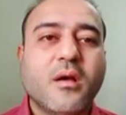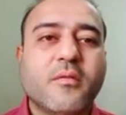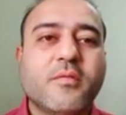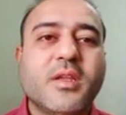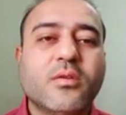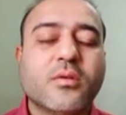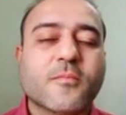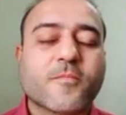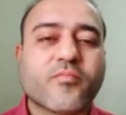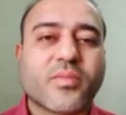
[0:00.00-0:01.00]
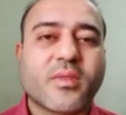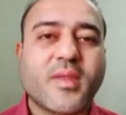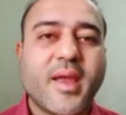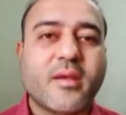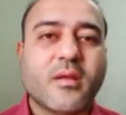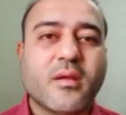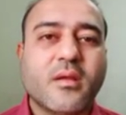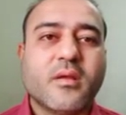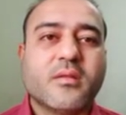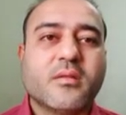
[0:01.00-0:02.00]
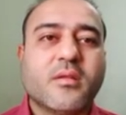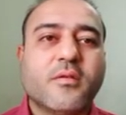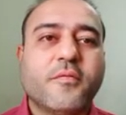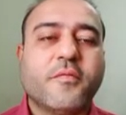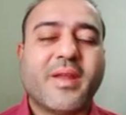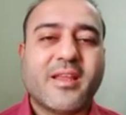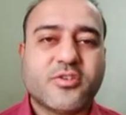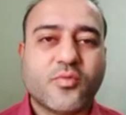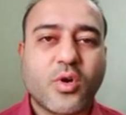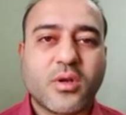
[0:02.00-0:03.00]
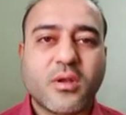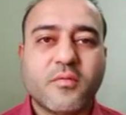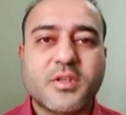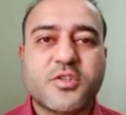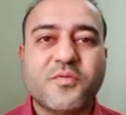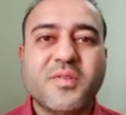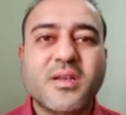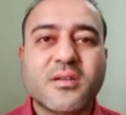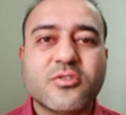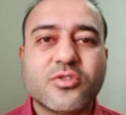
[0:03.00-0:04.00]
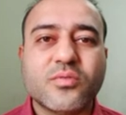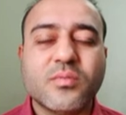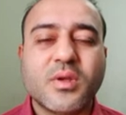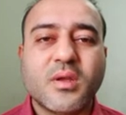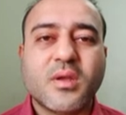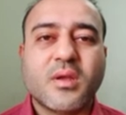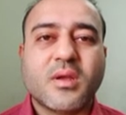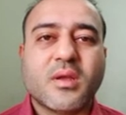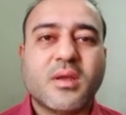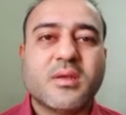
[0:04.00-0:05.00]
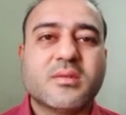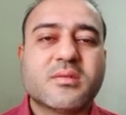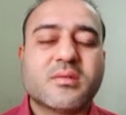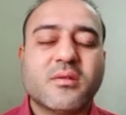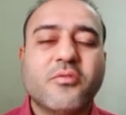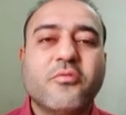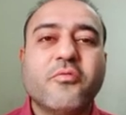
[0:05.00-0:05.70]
we know that the fresh water which we consume is